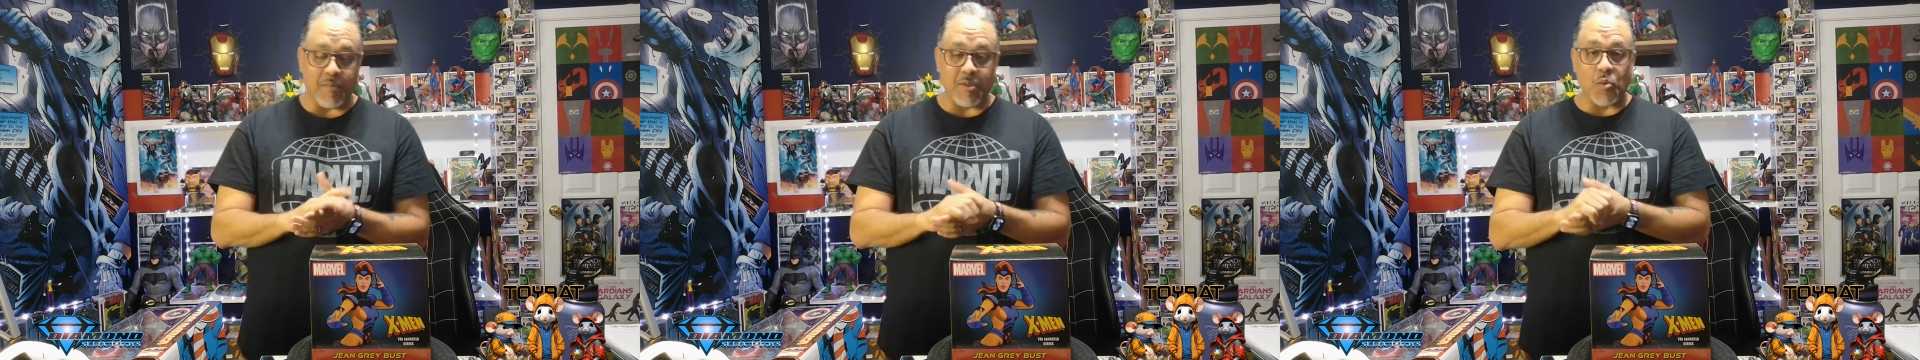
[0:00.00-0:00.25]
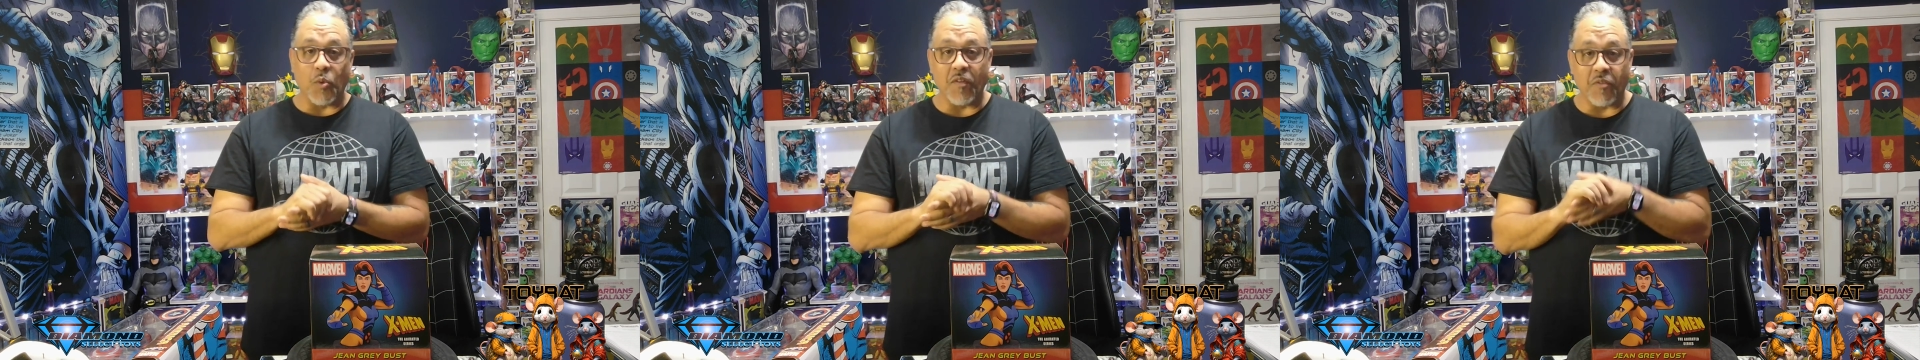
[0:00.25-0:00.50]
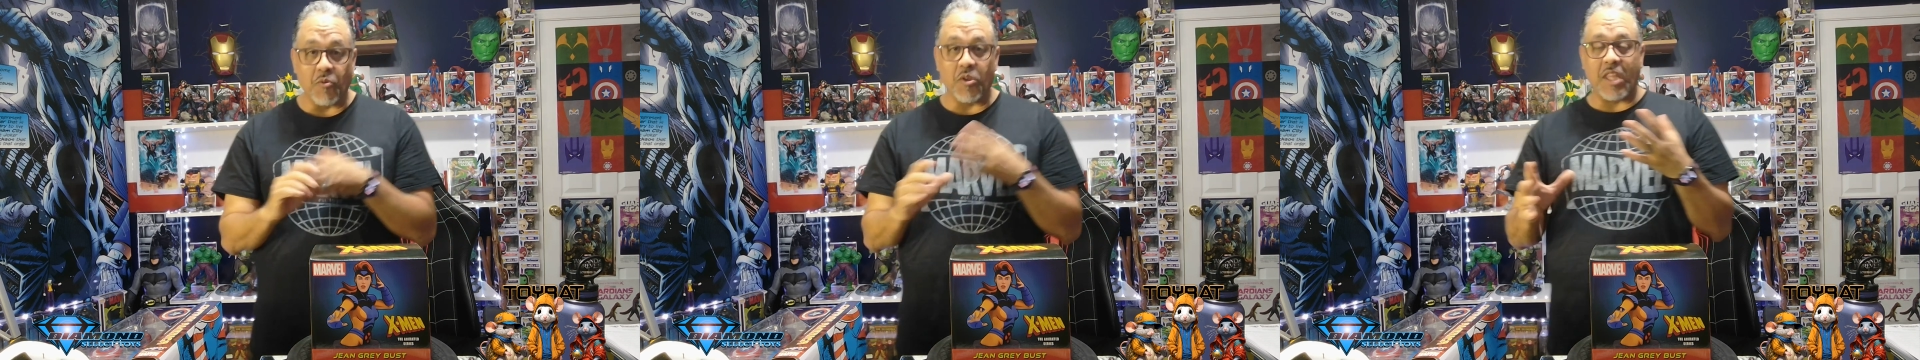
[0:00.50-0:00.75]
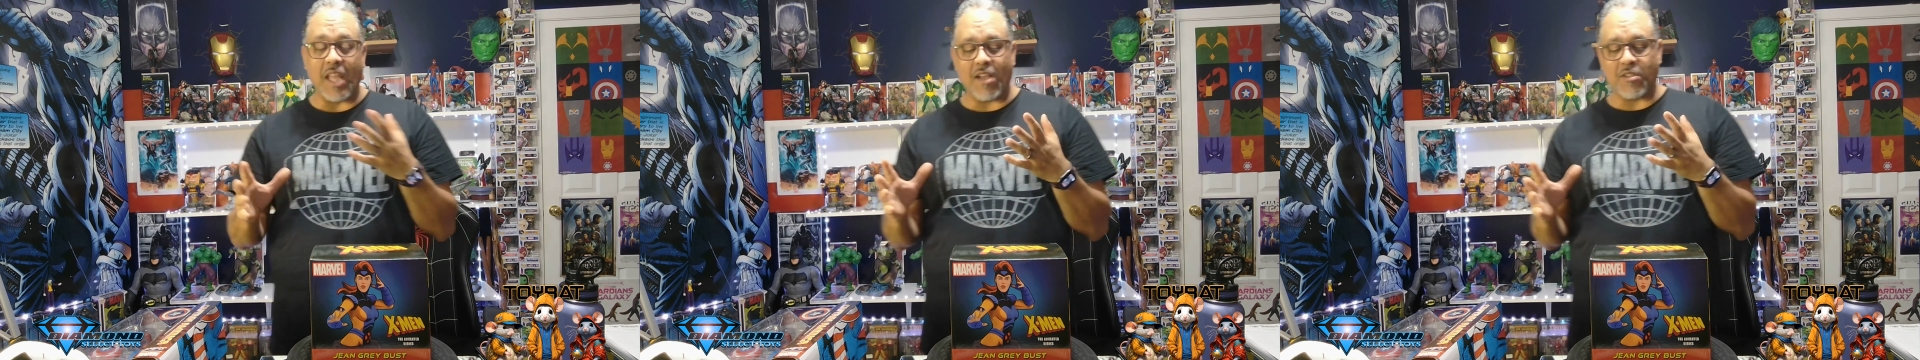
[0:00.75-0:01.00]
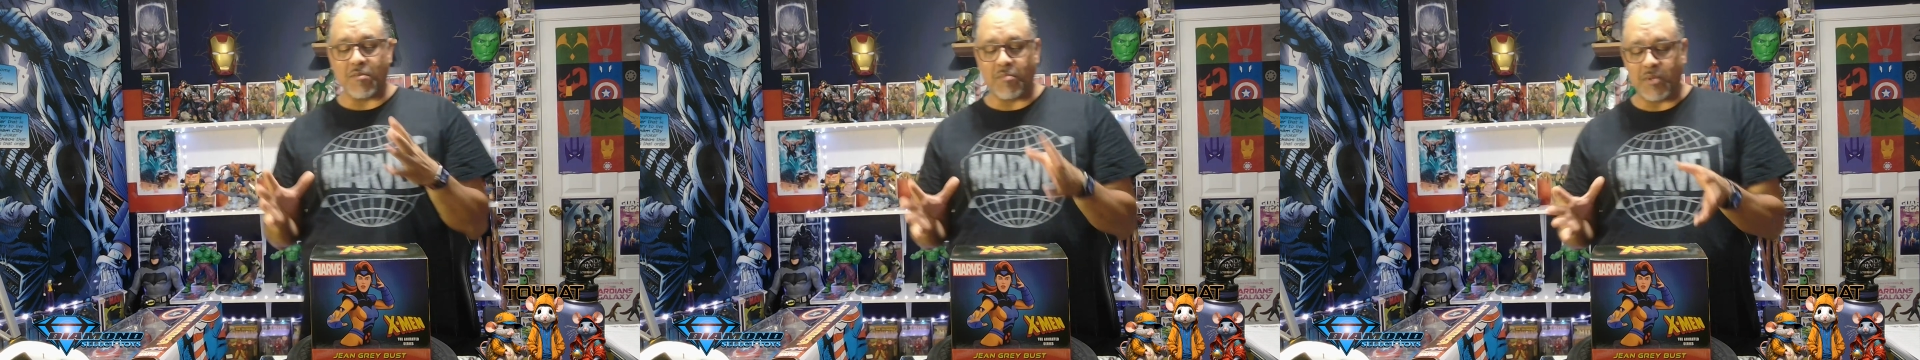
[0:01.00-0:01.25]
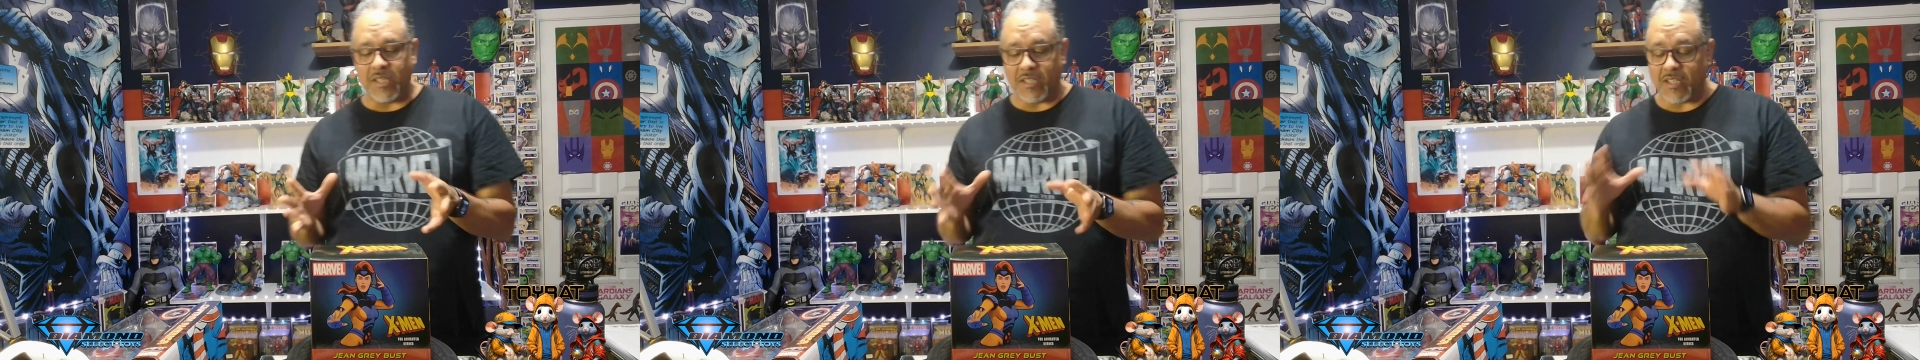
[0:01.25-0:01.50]
It's one of 3,000
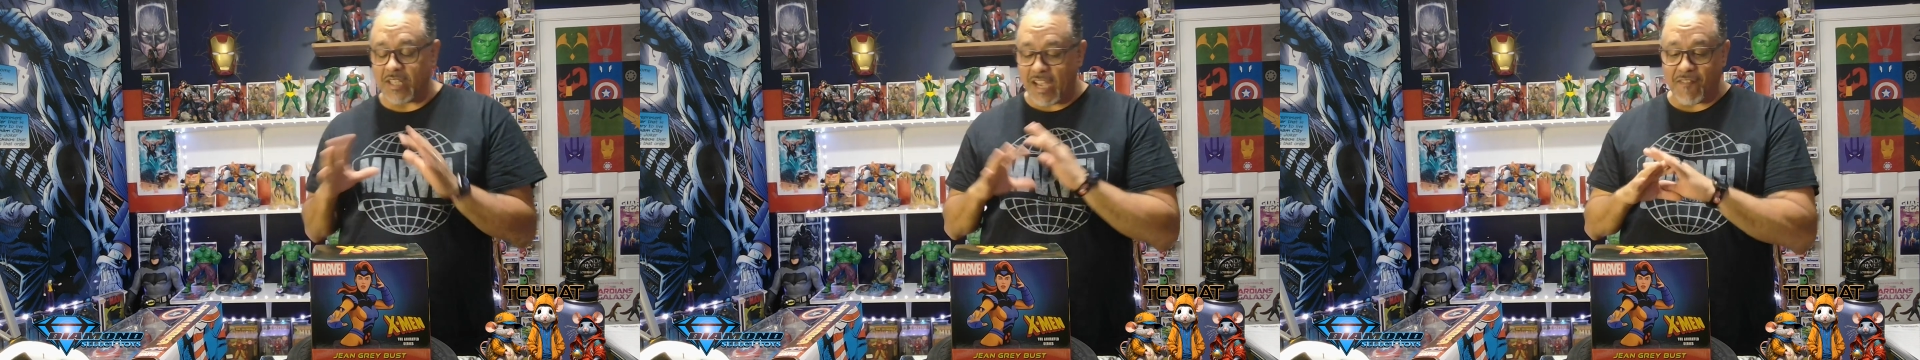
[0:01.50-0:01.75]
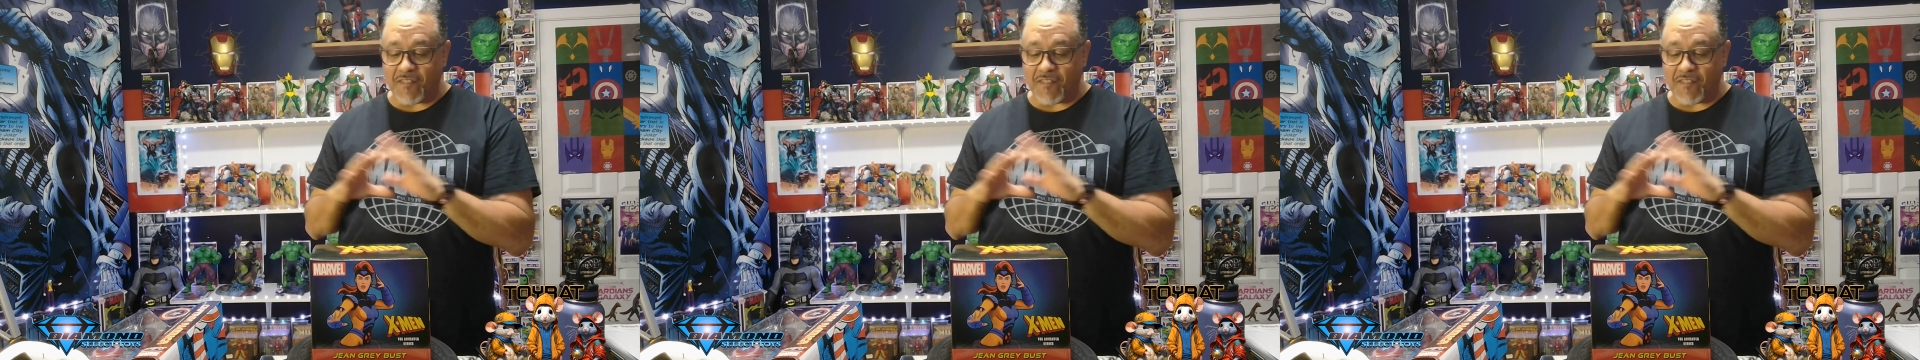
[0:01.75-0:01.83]
pieces. I have